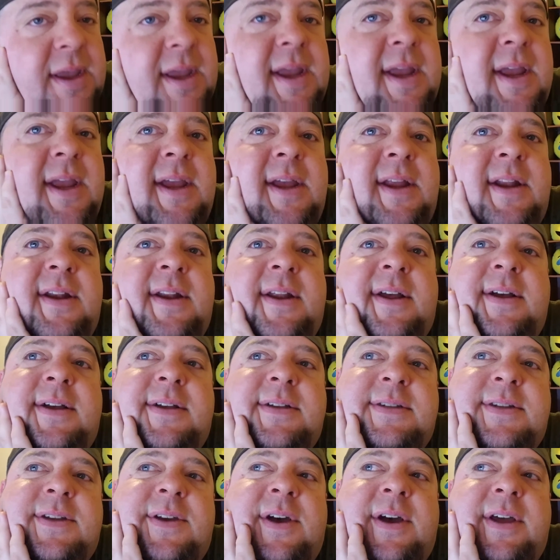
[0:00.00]
and
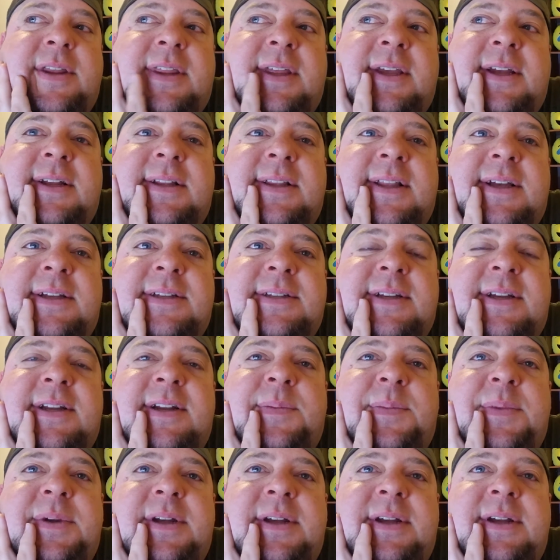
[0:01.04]
so I think that's
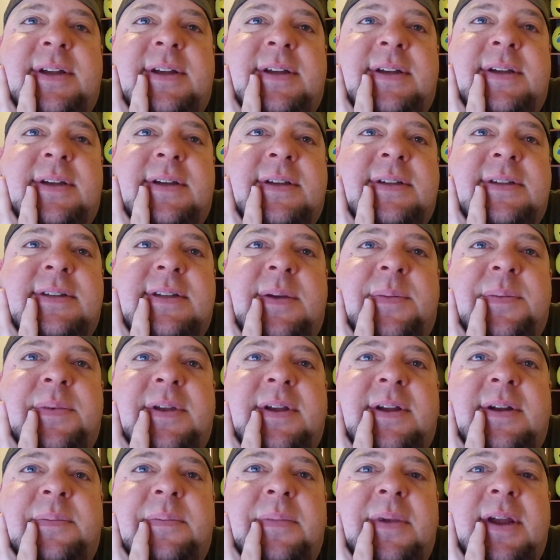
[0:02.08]
going to be
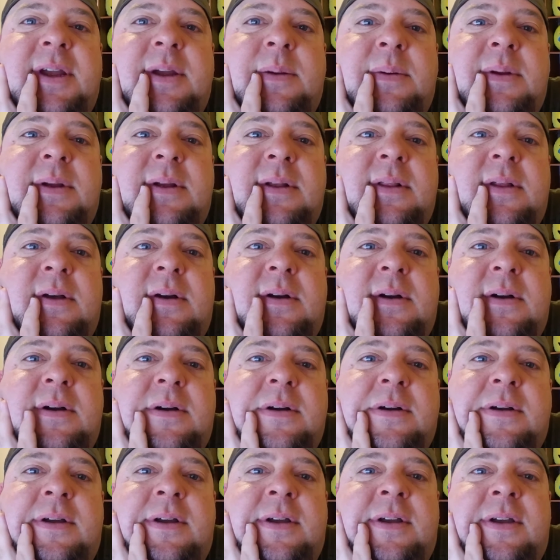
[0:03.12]
something maybe
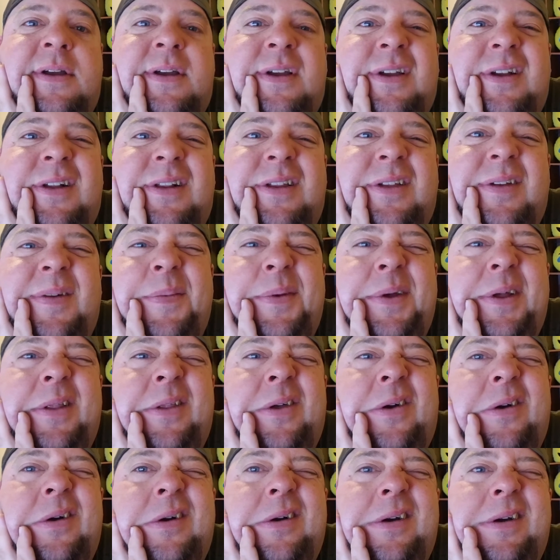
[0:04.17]
long, a little bit
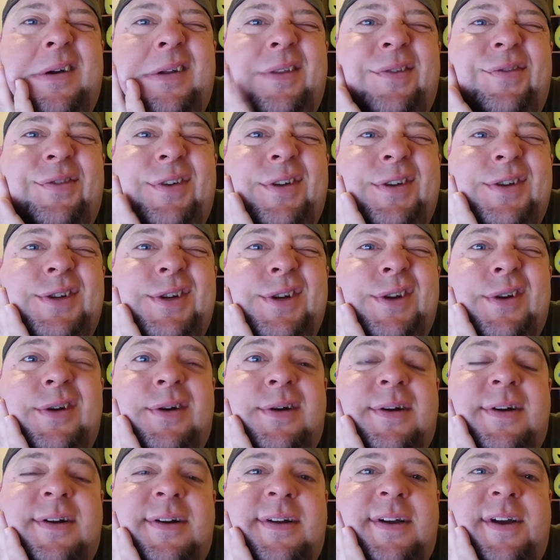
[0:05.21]
longer in the
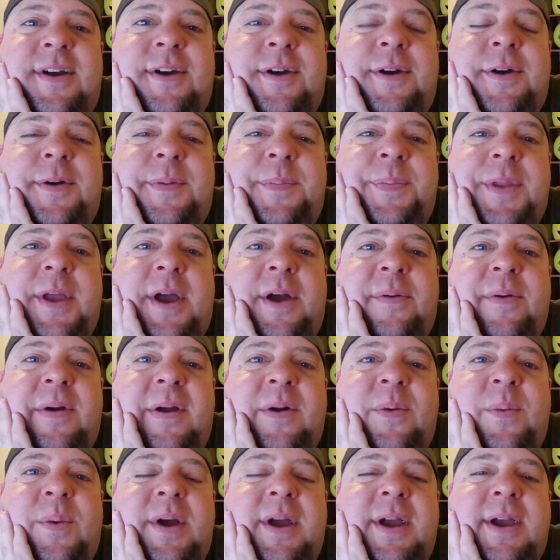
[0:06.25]
future, not
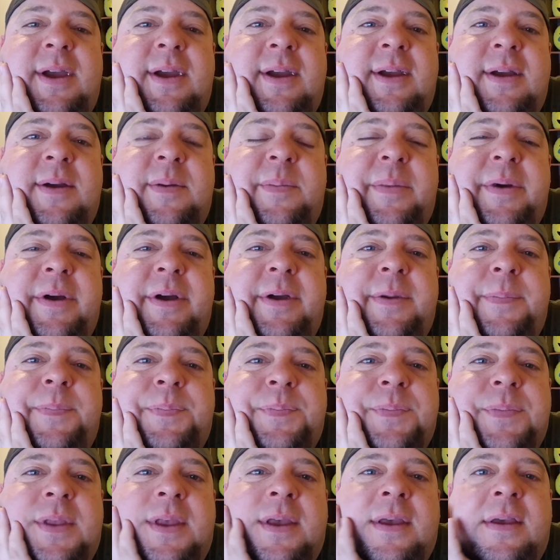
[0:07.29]
right away, but
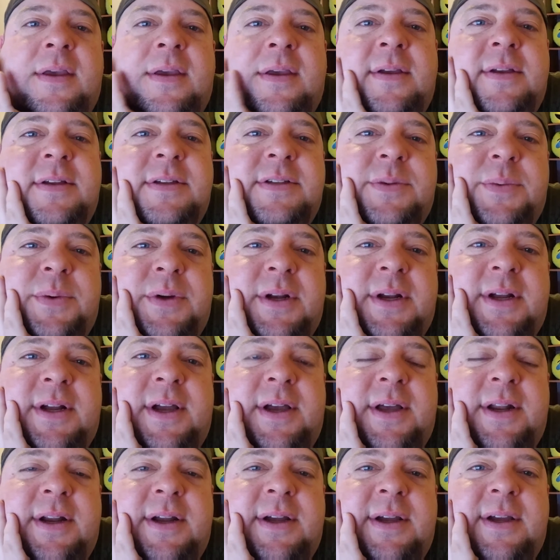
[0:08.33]
so we're going to
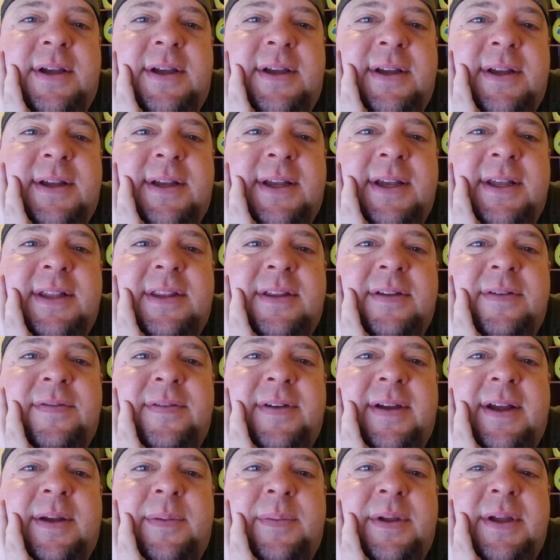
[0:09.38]
kind of get the
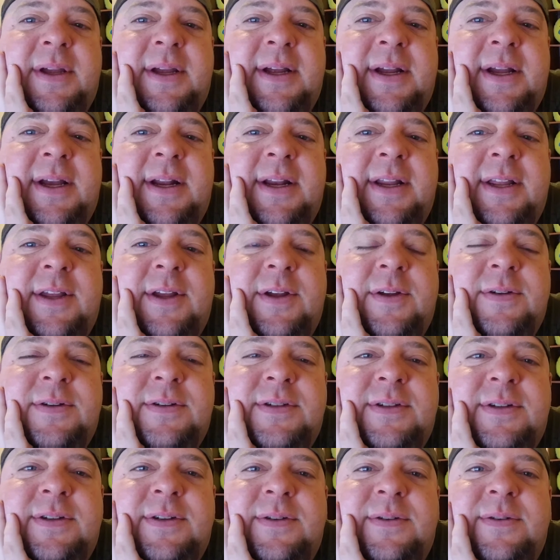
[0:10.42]
family kind of
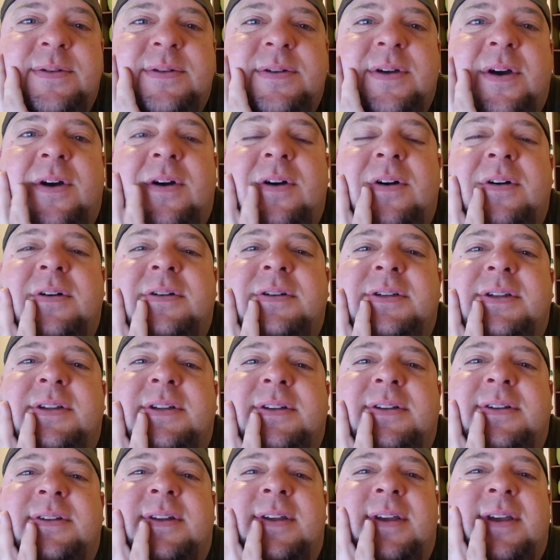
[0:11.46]
used to dogs
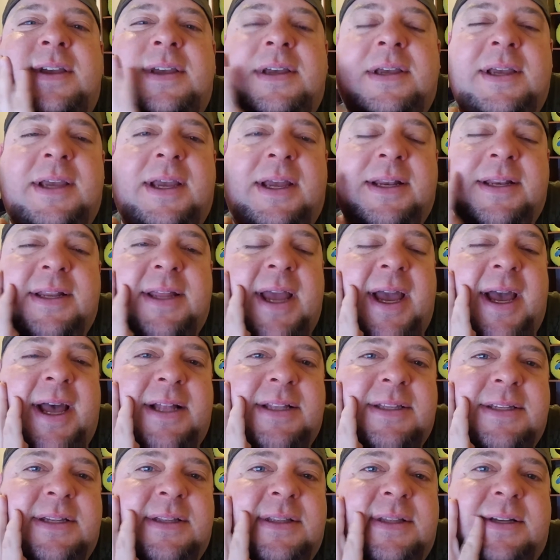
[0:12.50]
and
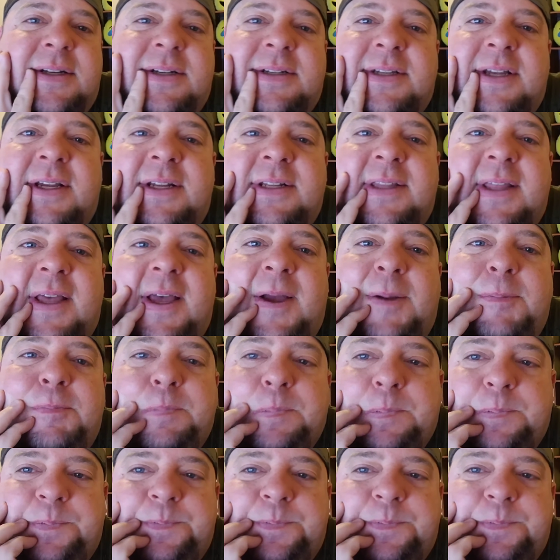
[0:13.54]
cats and things like that.